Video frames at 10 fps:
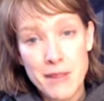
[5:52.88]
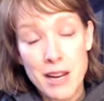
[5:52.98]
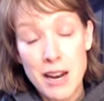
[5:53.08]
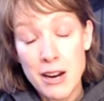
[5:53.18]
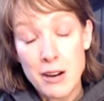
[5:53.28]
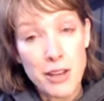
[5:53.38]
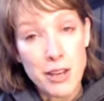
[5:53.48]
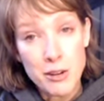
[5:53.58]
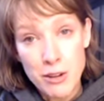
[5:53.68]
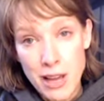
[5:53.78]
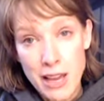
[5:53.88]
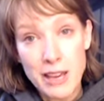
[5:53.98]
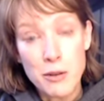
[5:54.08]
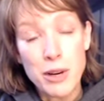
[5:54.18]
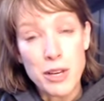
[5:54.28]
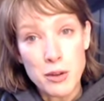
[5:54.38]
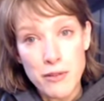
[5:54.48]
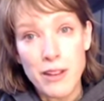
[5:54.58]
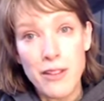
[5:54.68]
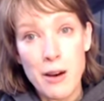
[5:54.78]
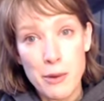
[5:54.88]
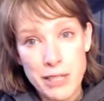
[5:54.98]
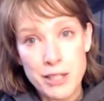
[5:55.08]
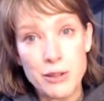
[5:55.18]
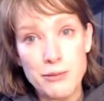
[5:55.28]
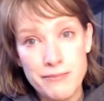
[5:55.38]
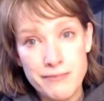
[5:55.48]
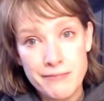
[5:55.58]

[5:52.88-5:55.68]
And I know that you don't like it when you feel that way too.